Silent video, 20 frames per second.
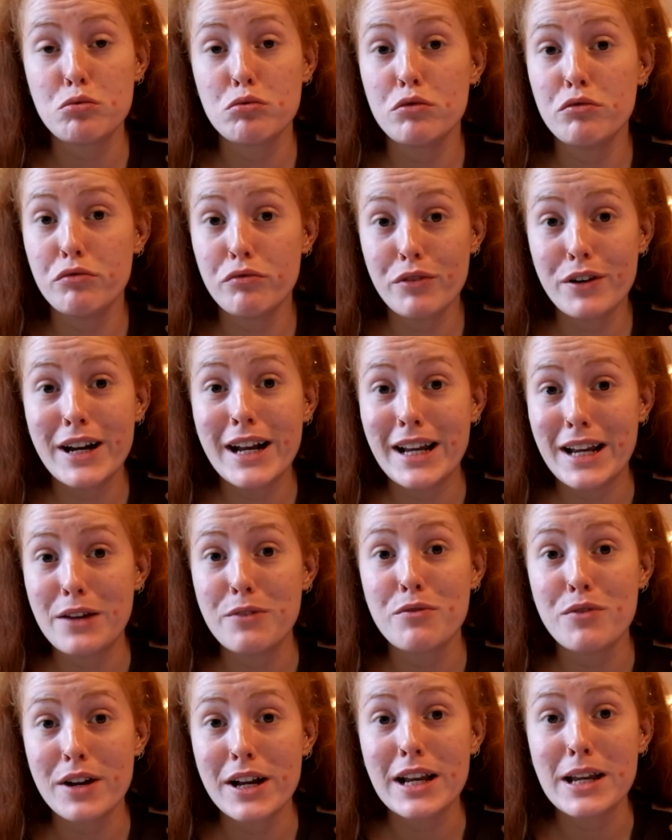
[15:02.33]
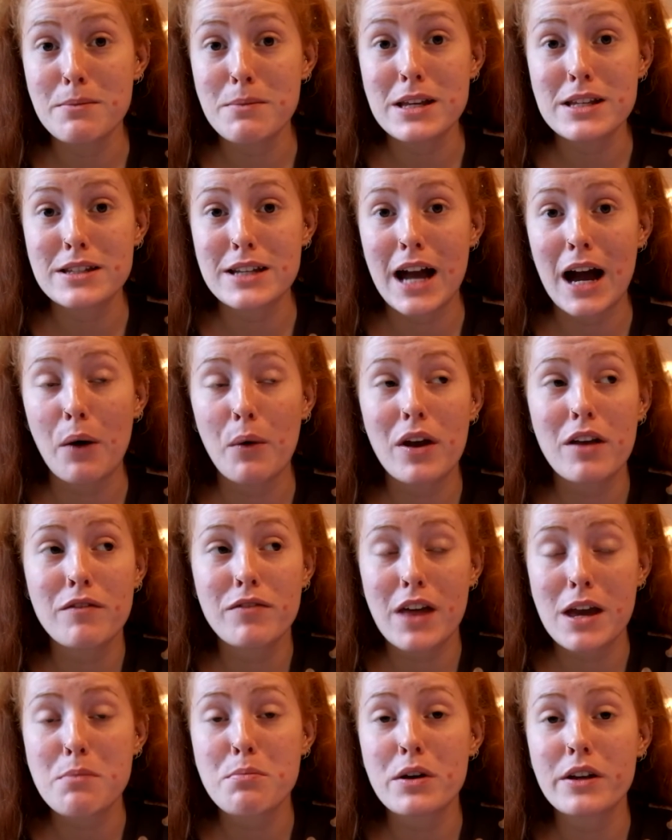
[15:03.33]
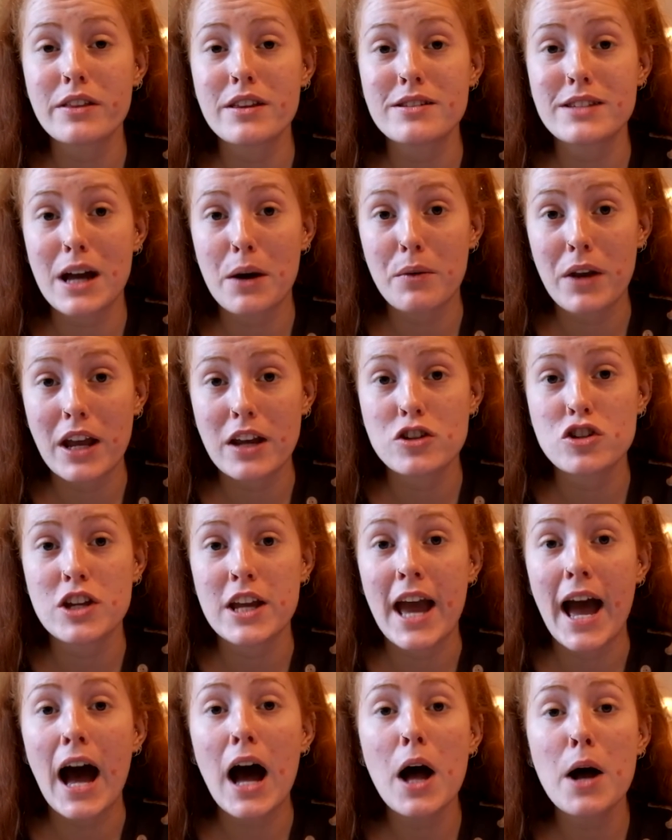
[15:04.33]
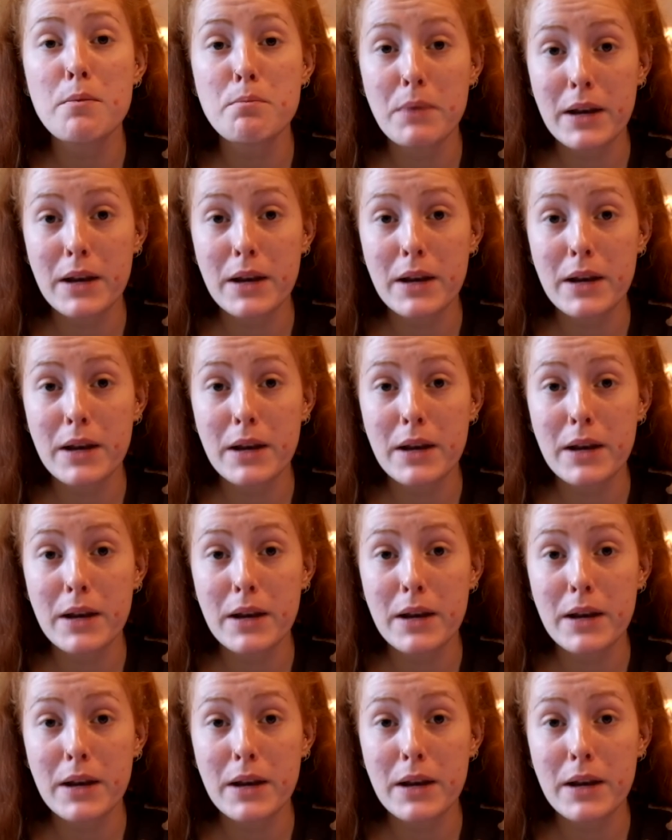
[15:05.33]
you were really missed out. If they bring this out next year,